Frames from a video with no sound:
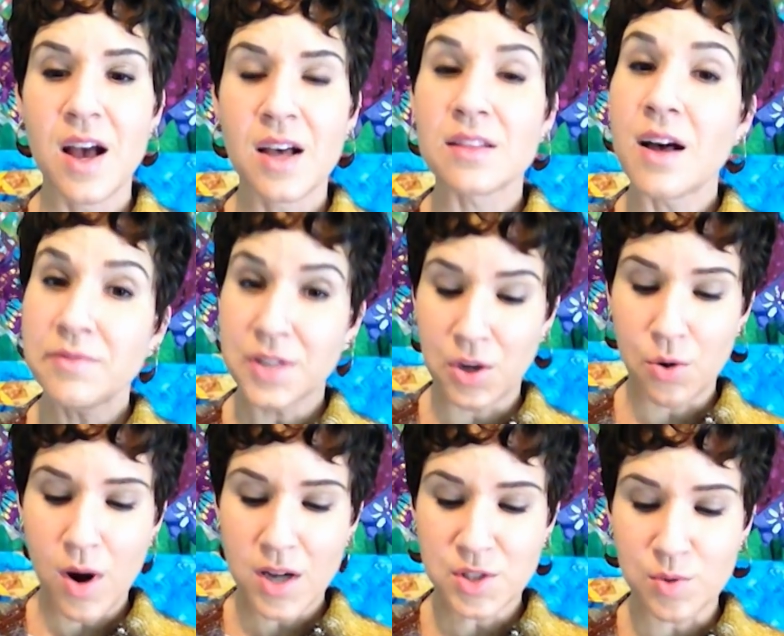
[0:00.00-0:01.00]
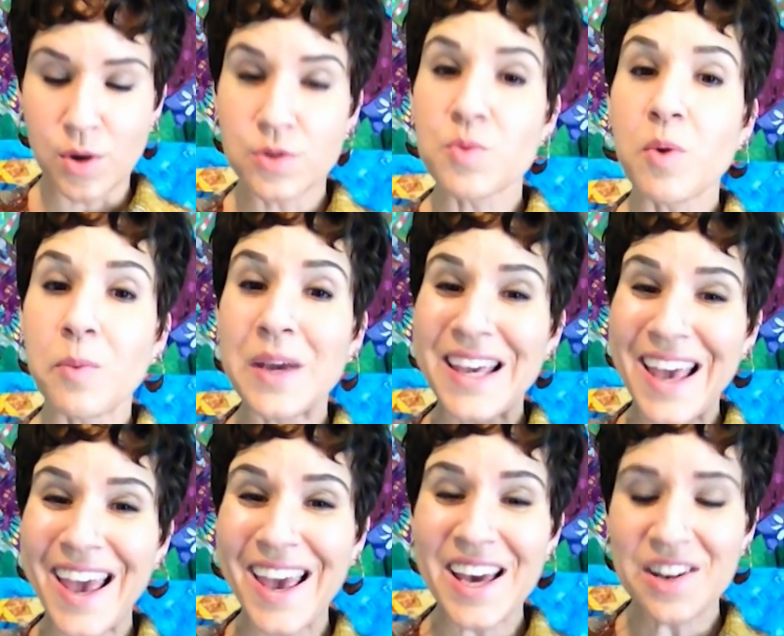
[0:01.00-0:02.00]
lovely crossroads where we
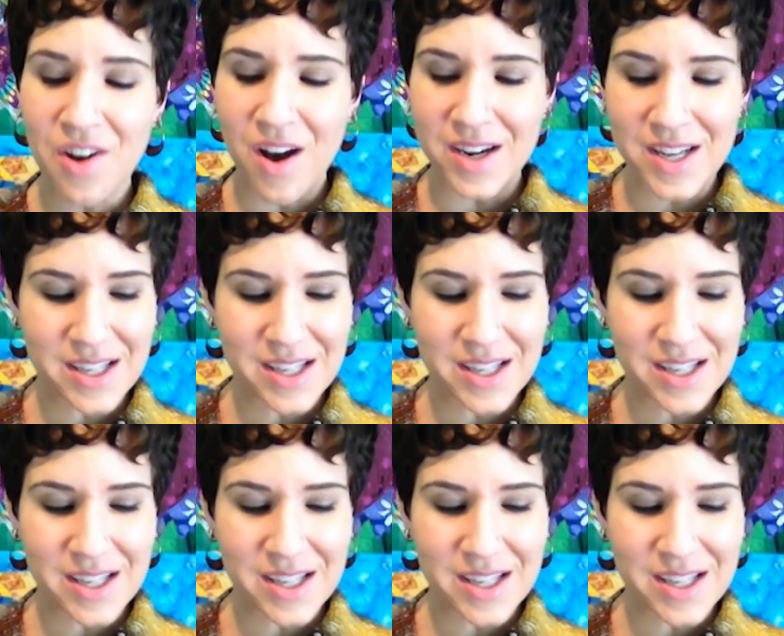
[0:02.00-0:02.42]
cannot